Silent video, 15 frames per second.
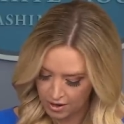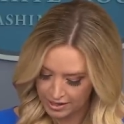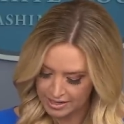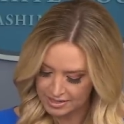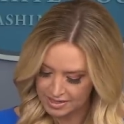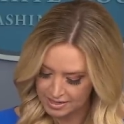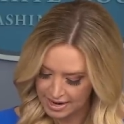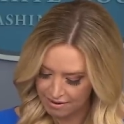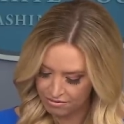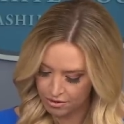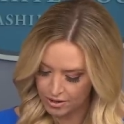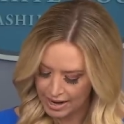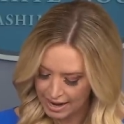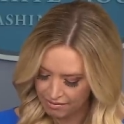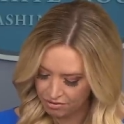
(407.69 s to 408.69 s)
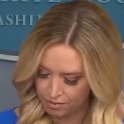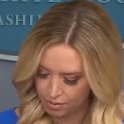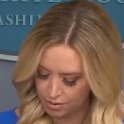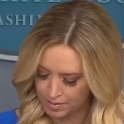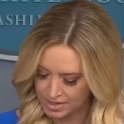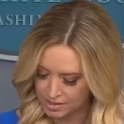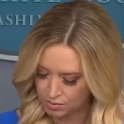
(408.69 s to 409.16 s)
It is never, ever
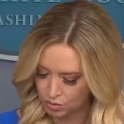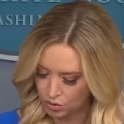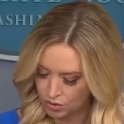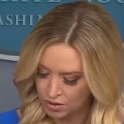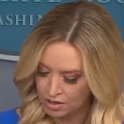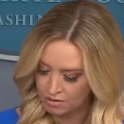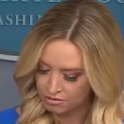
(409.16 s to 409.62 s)
permissible